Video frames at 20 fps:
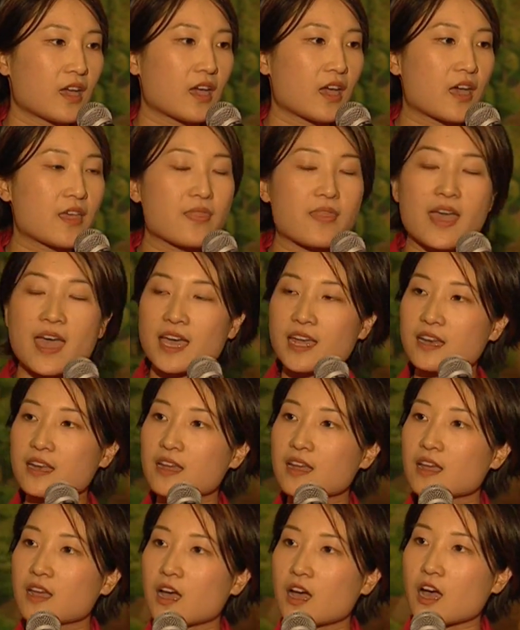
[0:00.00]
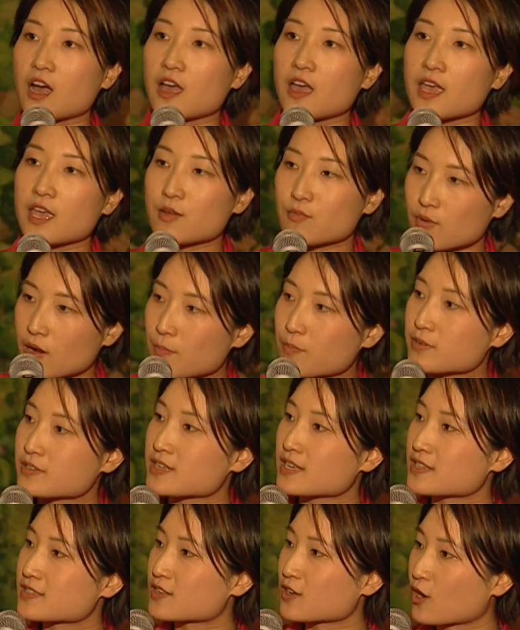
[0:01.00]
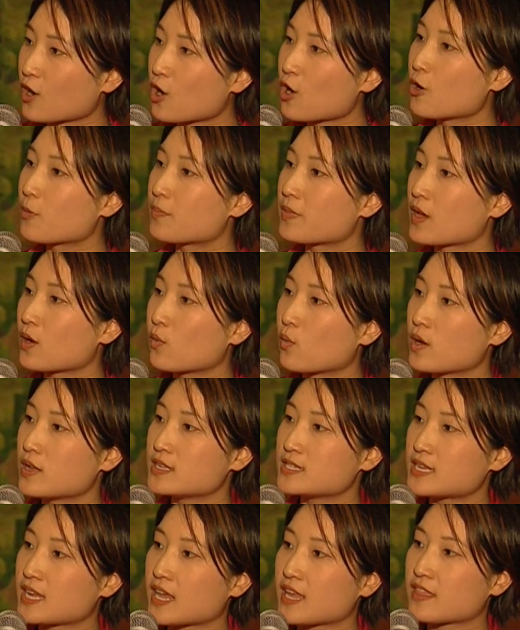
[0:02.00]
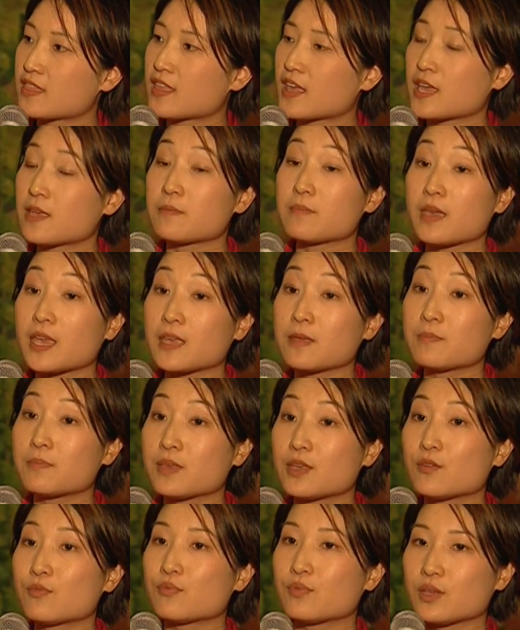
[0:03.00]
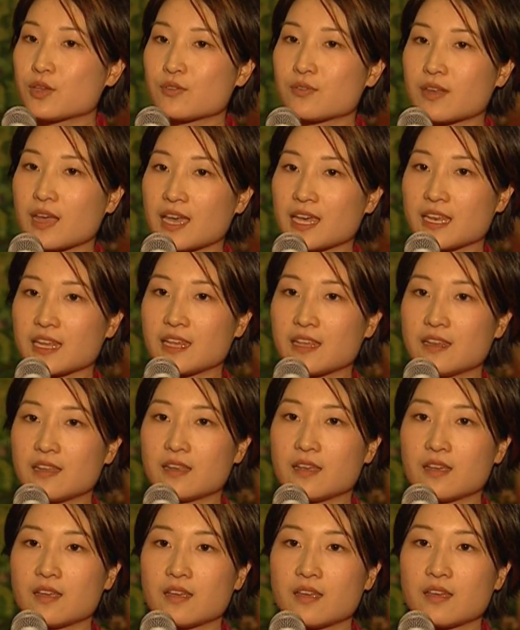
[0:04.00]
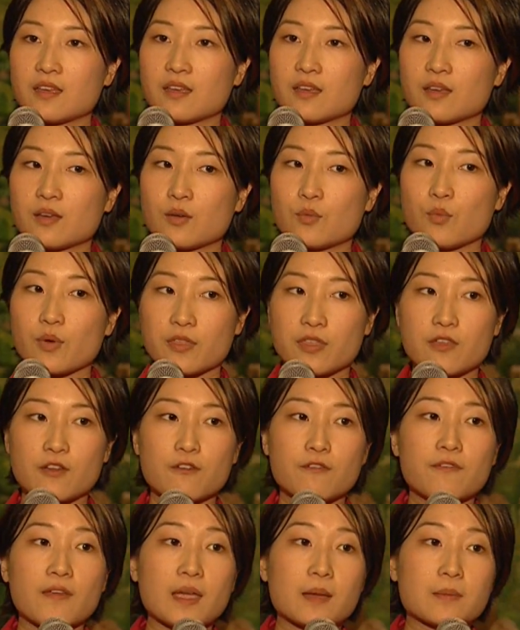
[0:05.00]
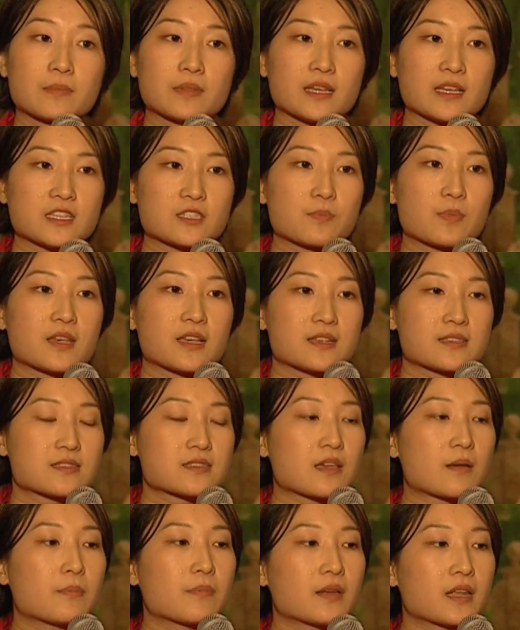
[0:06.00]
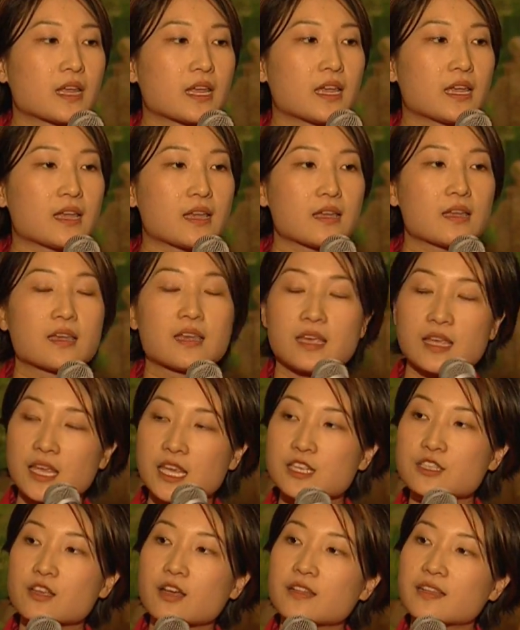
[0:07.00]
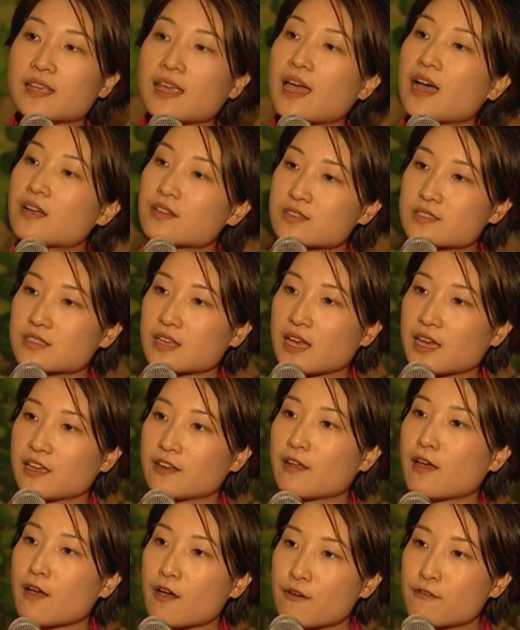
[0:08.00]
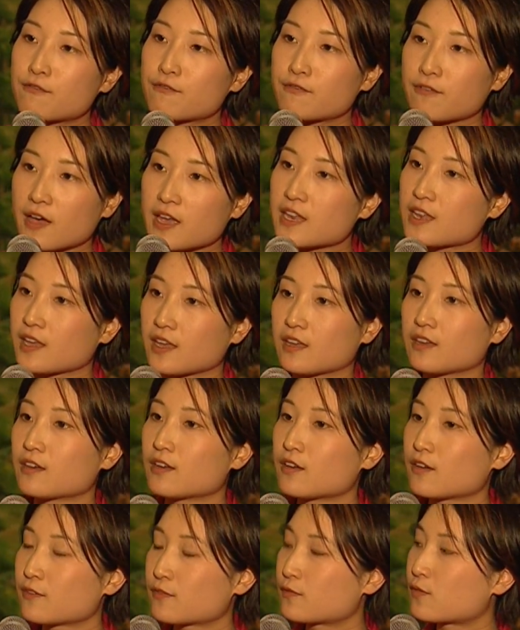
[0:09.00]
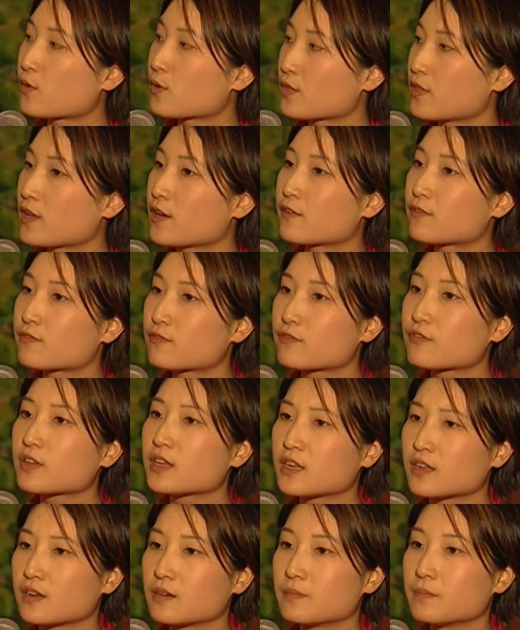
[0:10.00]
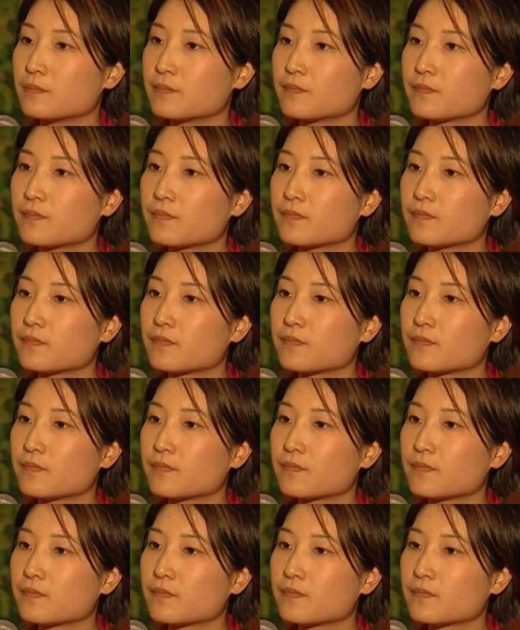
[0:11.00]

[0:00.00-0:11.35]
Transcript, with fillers: and that it represents a hope that one day they may be reunited with their families because somebody is on the outside fighting for their freedom.